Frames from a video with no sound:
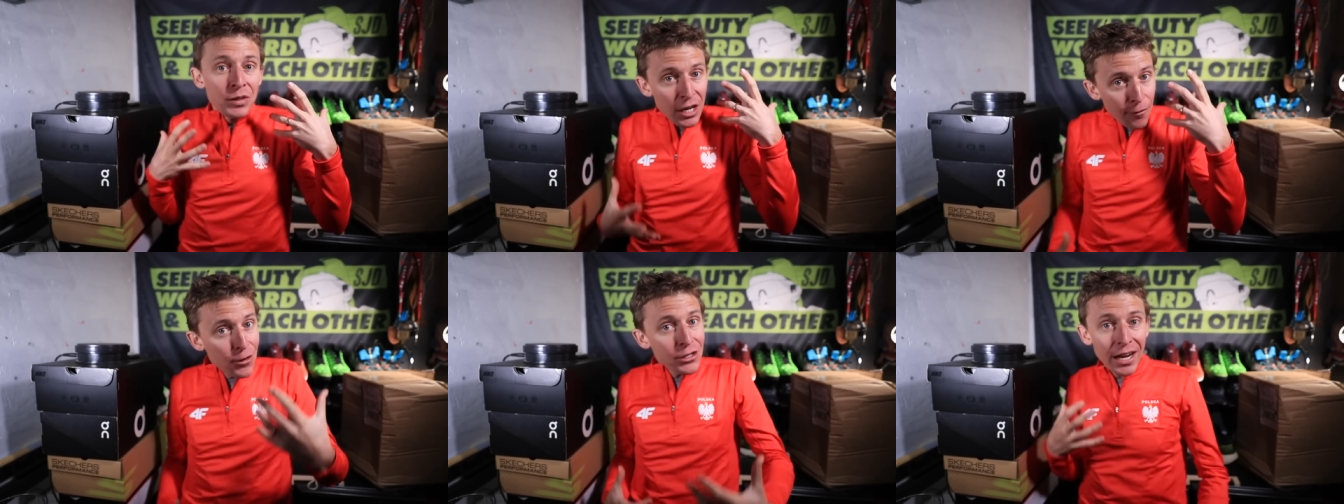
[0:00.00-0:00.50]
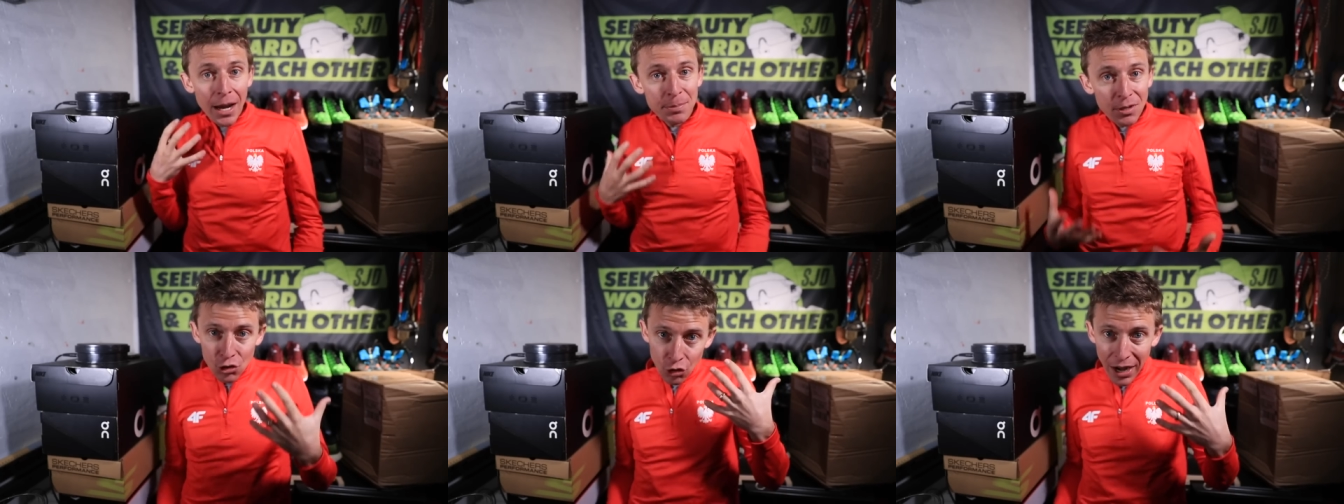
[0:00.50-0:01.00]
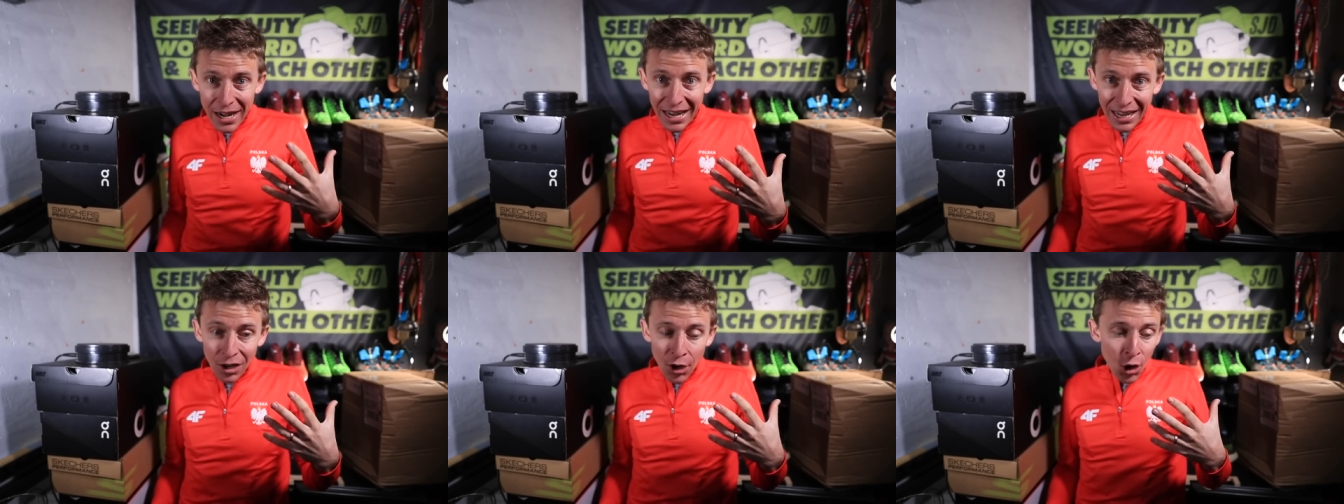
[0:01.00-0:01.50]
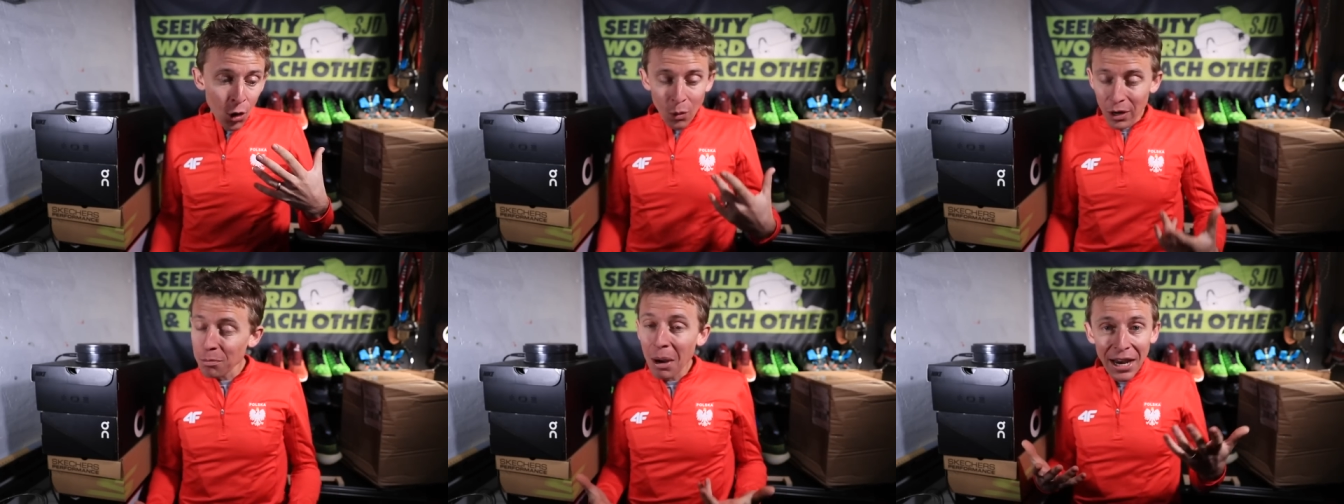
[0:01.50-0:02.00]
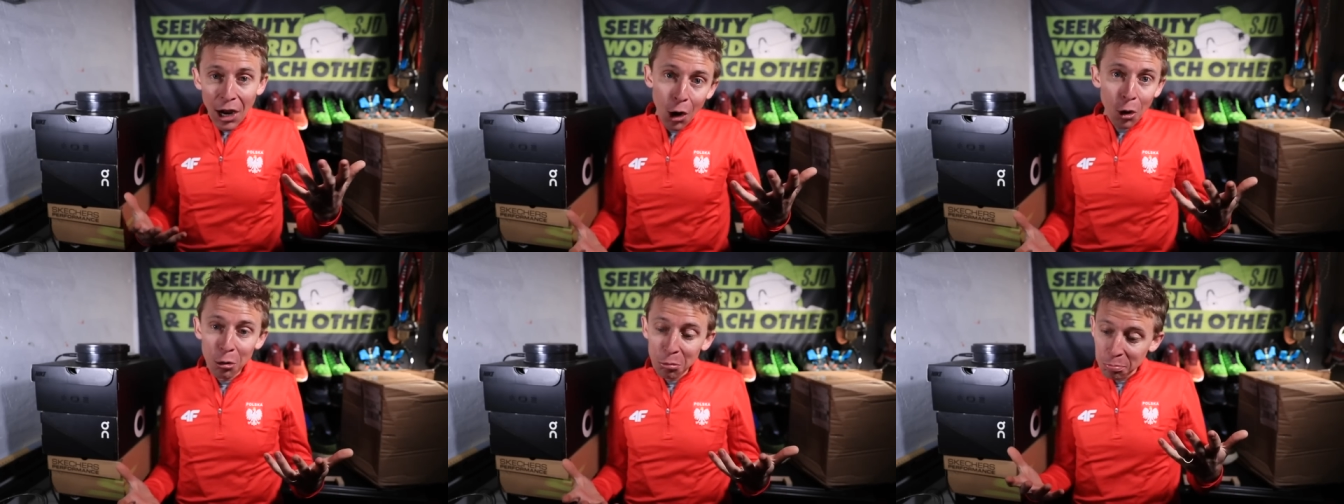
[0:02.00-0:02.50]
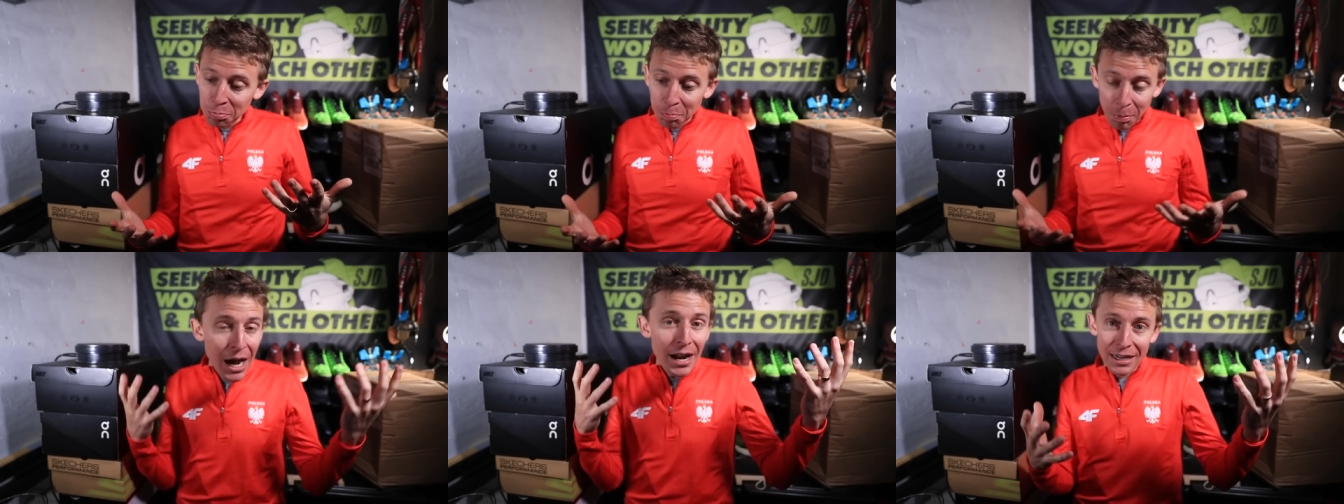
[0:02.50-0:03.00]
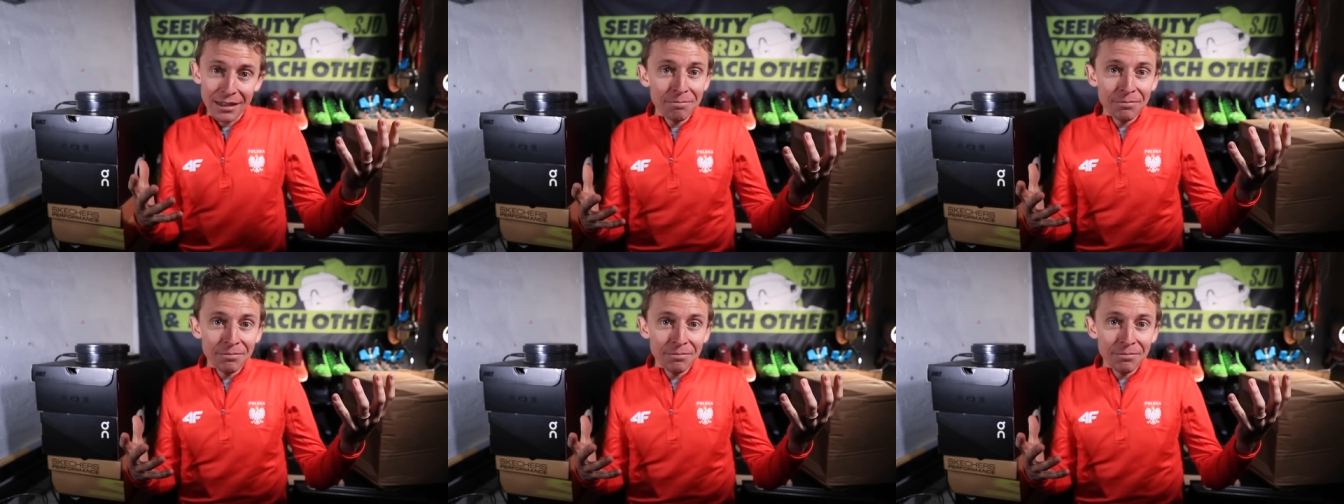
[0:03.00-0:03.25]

different types of training with my own body.